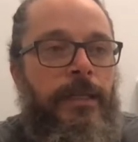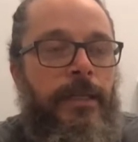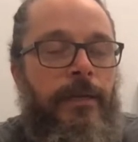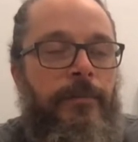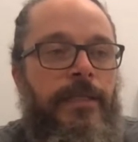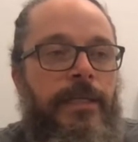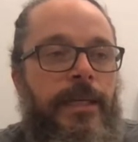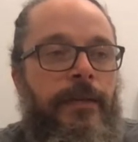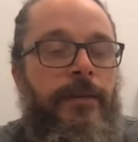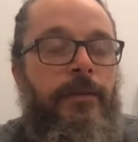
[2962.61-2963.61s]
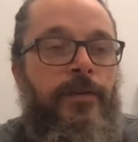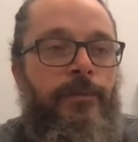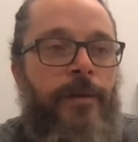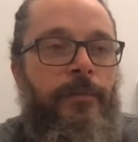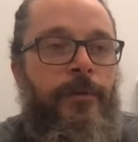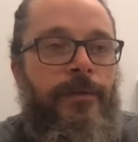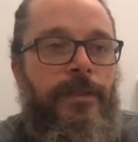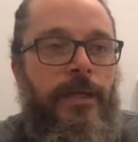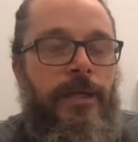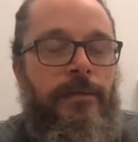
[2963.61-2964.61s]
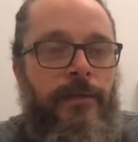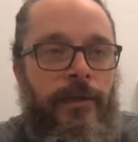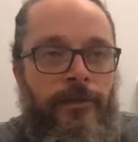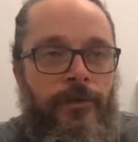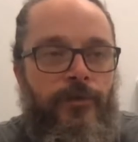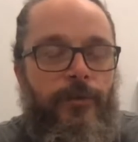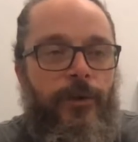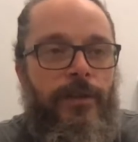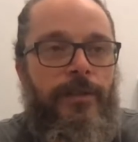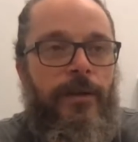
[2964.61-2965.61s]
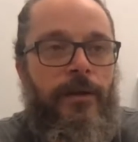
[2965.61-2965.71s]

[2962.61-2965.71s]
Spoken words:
that I'm seeing in the newspapers and news reports